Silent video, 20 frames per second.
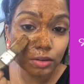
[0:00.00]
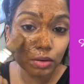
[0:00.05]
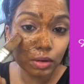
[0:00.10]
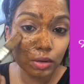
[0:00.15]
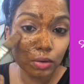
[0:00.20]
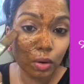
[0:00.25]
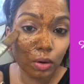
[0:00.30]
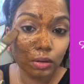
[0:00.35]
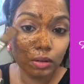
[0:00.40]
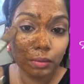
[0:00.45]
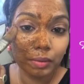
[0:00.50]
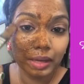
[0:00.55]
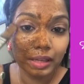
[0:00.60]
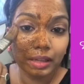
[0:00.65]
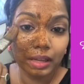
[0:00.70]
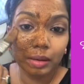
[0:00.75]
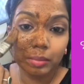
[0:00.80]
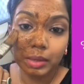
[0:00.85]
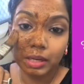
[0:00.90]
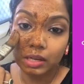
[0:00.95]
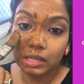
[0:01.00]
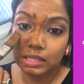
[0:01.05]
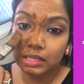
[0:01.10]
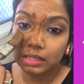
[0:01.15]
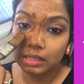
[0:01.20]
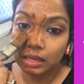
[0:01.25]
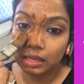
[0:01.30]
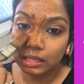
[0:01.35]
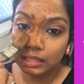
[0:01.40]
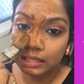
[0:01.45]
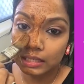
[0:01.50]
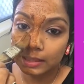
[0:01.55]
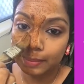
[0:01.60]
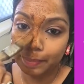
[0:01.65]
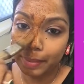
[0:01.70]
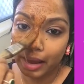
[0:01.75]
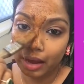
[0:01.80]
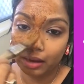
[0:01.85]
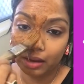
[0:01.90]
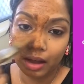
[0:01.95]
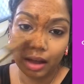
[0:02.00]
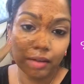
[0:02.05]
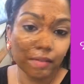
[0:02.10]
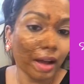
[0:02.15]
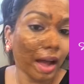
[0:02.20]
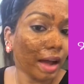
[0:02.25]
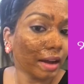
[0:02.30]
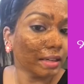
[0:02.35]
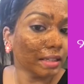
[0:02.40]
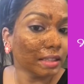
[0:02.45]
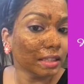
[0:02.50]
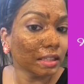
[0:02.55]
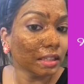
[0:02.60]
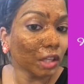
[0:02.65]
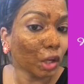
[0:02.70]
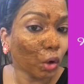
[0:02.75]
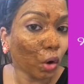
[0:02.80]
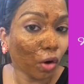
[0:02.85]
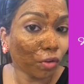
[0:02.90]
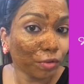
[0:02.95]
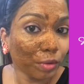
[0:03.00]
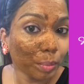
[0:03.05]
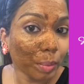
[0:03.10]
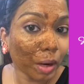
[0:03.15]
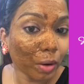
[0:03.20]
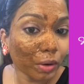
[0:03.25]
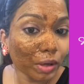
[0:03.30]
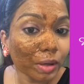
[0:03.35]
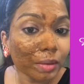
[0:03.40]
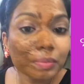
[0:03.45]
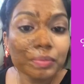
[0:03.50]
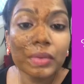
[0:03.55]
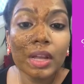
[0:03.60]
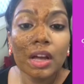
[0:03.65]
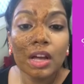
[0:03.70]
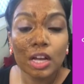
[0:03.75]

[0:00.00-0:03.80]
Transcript: took it all the way there because in this pack I've added in the coffee powder,